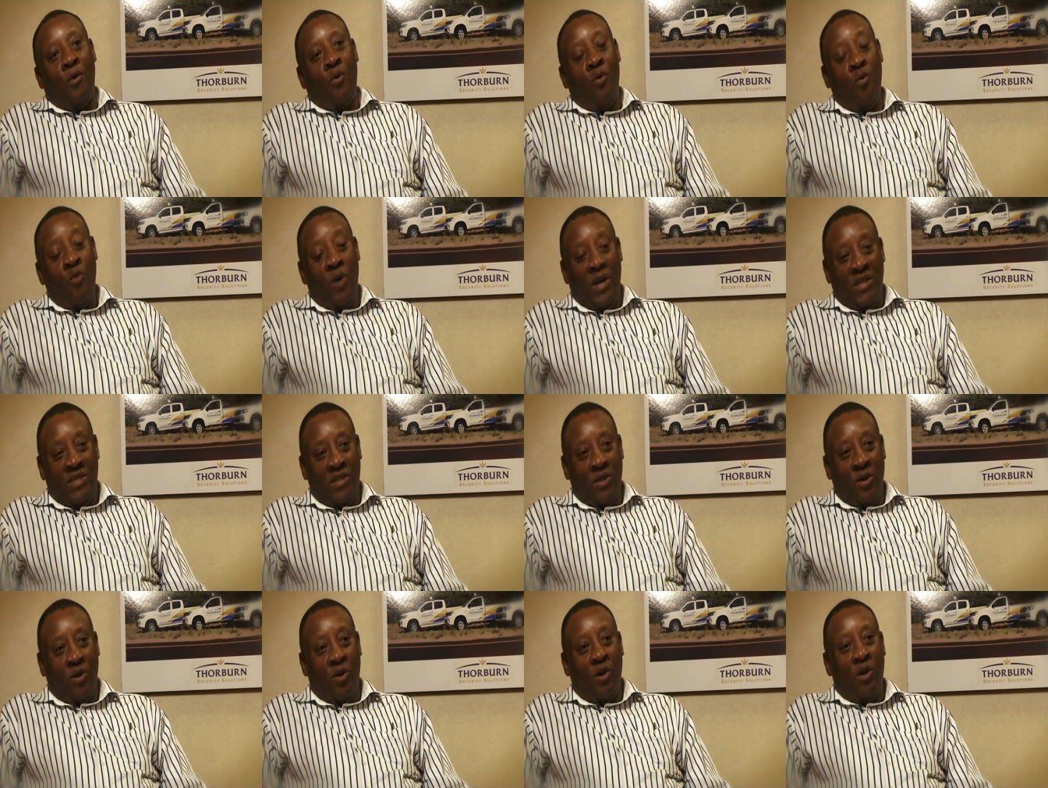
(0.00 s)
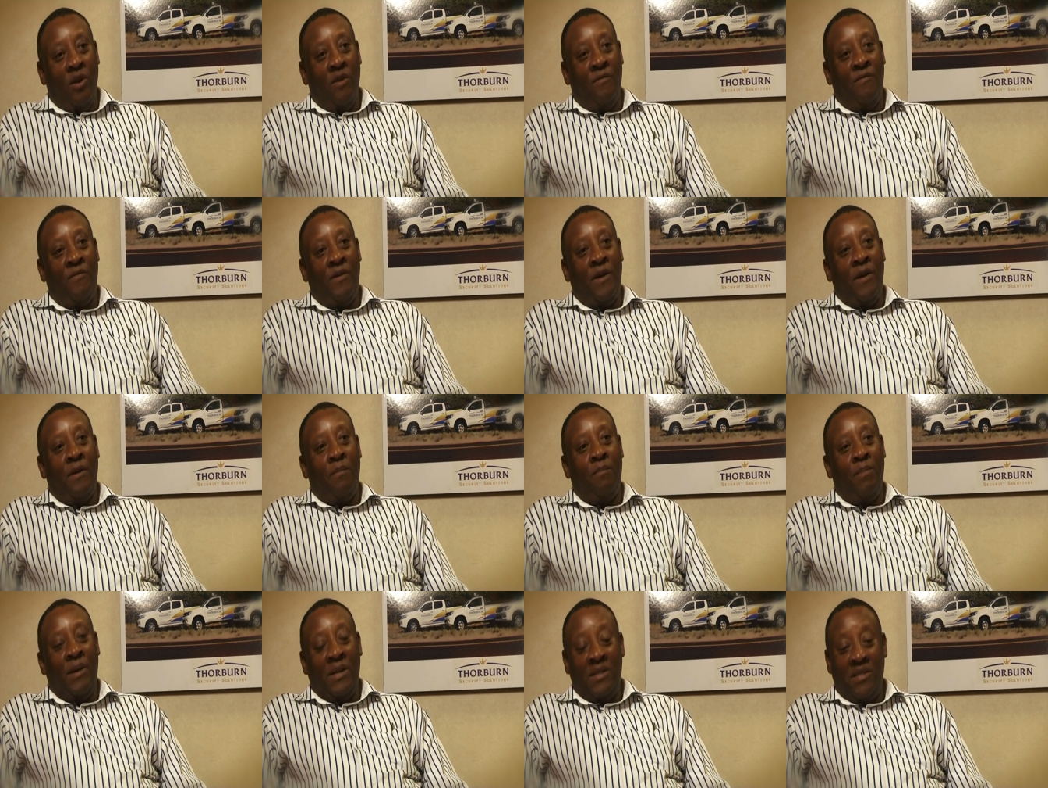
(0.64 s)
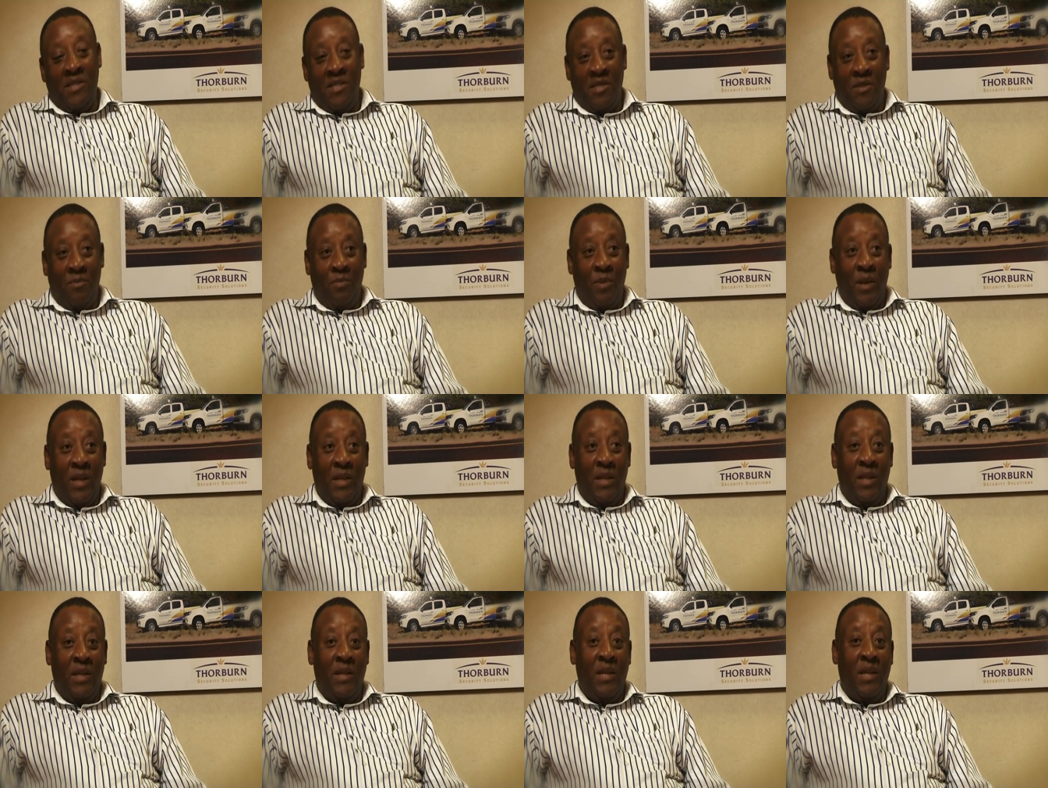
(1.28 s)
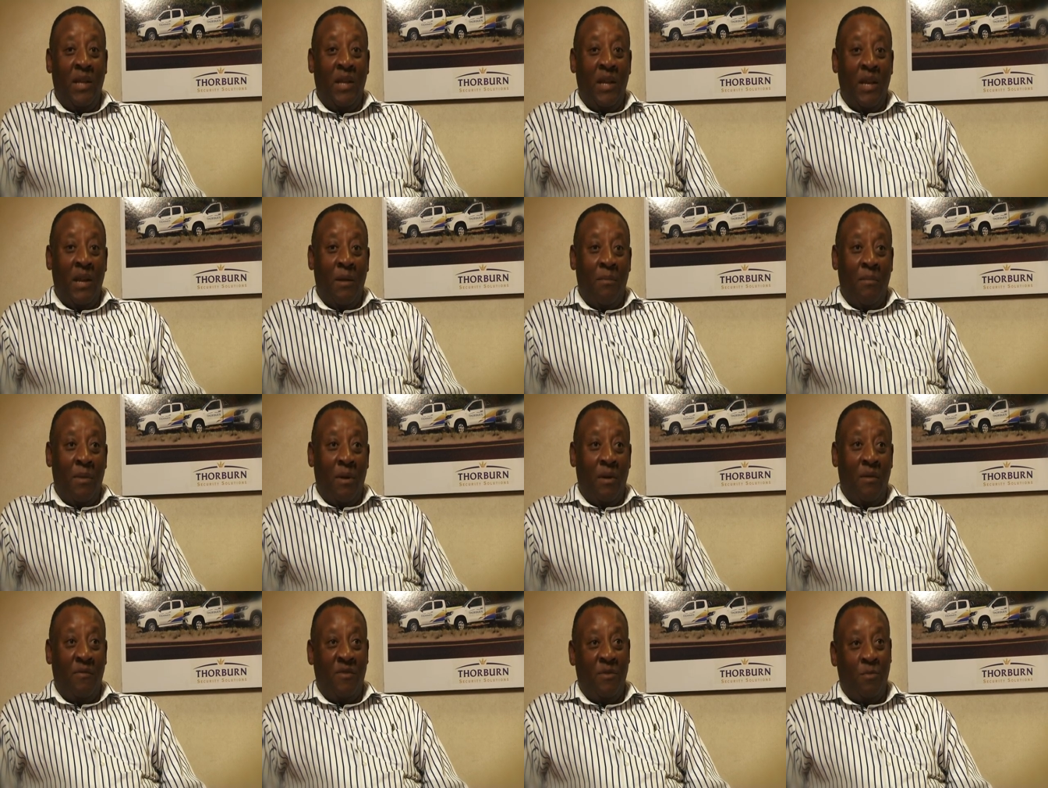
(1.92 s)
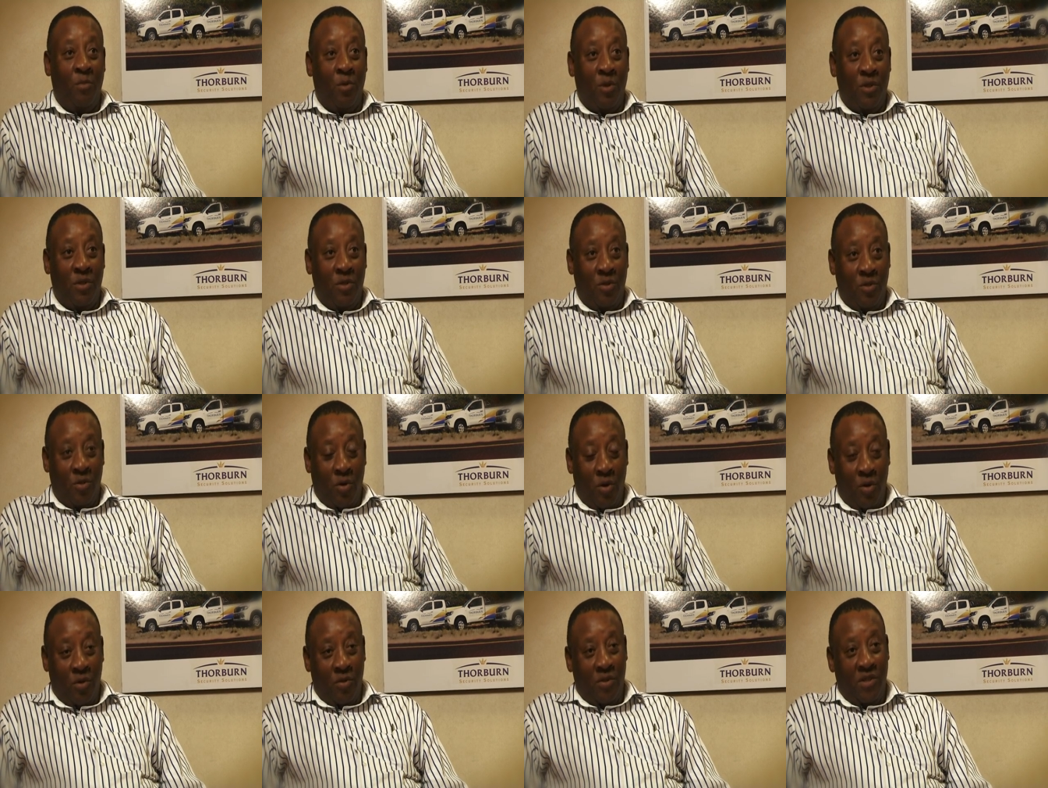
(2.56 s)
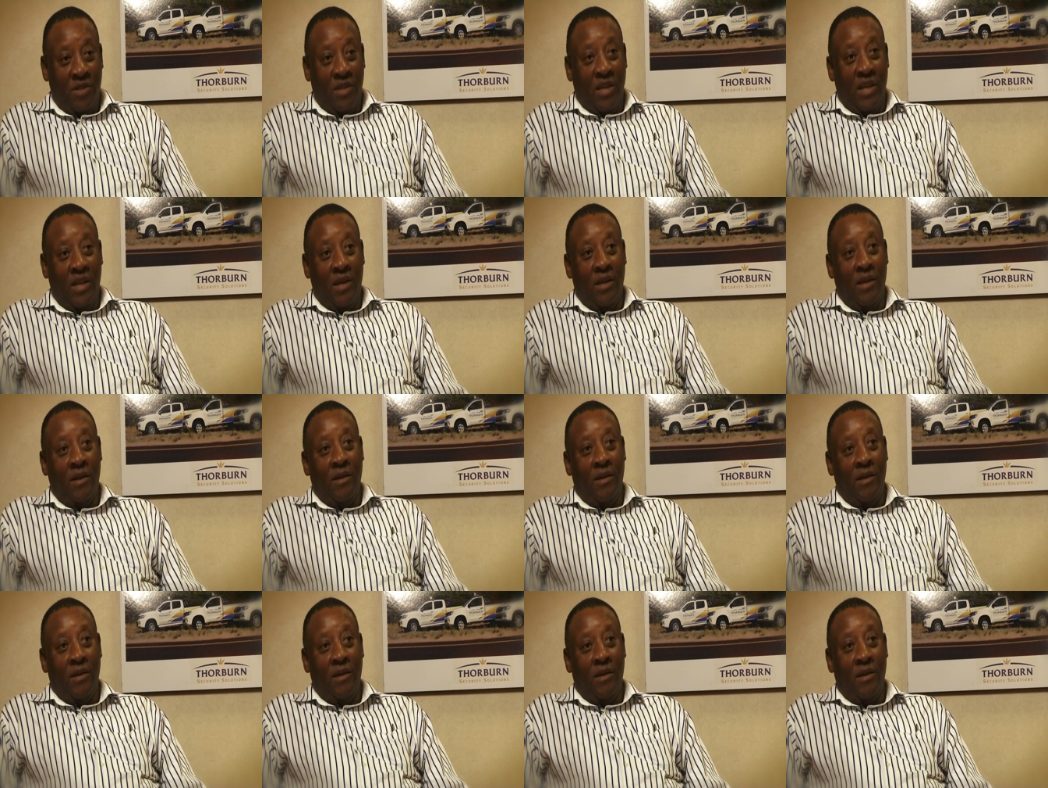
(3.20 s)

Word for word: who was a golfer, participated in a number of sports codes,